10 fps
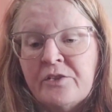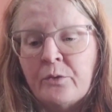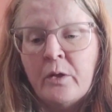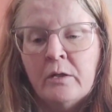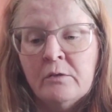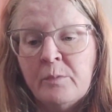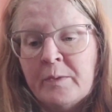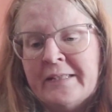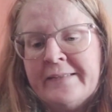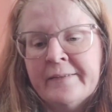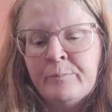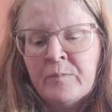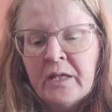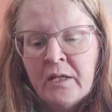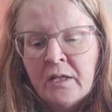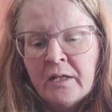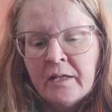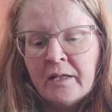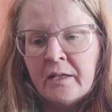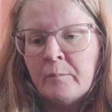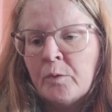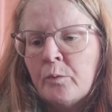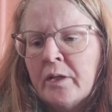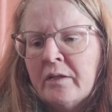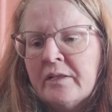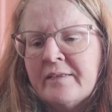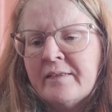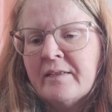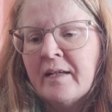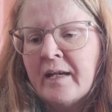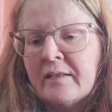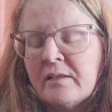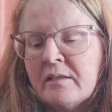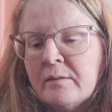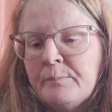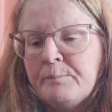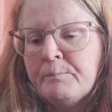so hold please. Where is that?